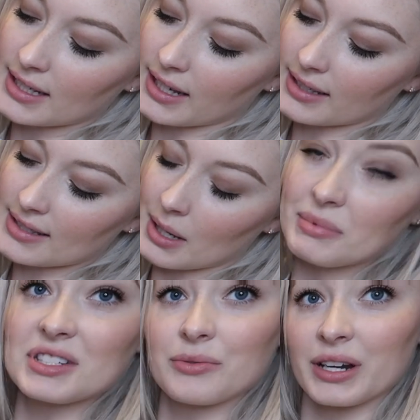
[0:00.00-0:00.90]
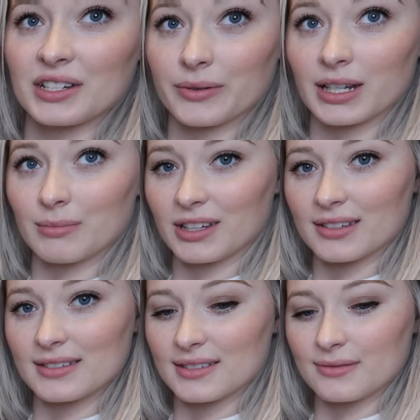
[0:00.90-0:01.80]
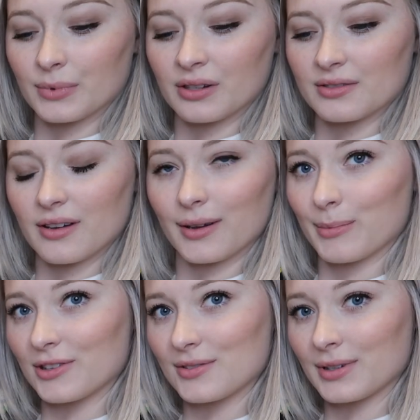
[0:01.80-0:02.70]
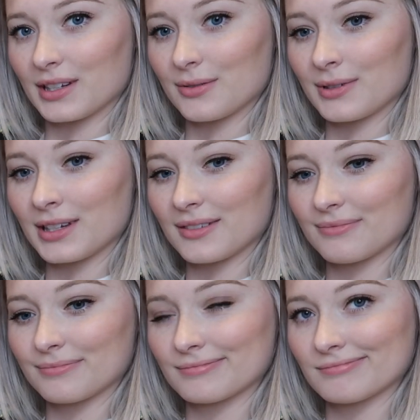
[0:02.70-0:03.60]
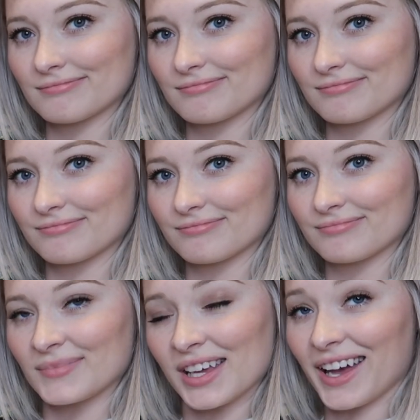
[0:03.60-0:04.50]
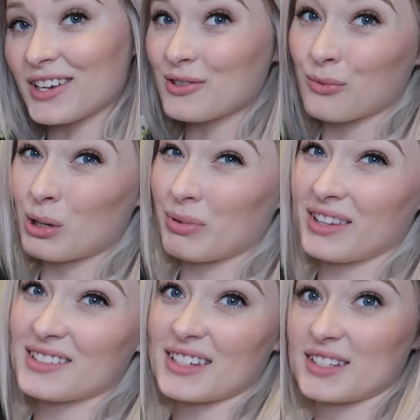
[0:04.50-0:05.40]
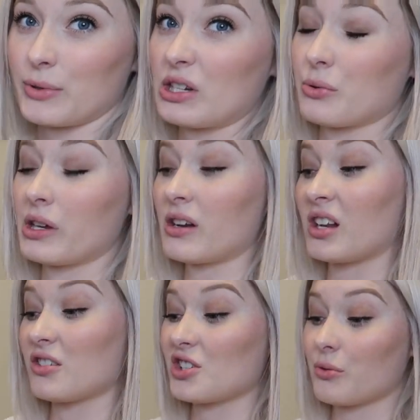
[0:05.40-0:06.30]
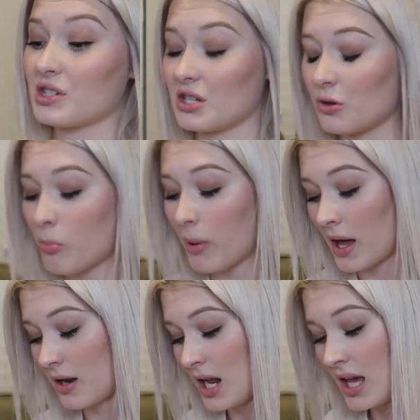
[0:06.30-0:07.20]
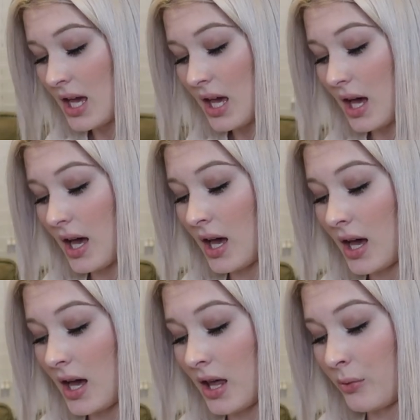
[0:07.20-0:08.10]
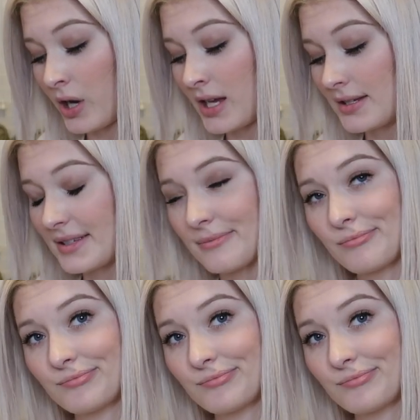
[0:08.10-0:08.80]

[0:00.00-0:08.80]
Except 2020, because we don't talk about 2020. I do have one pin that says 2020 on it, I'll show it to you, but otherwise,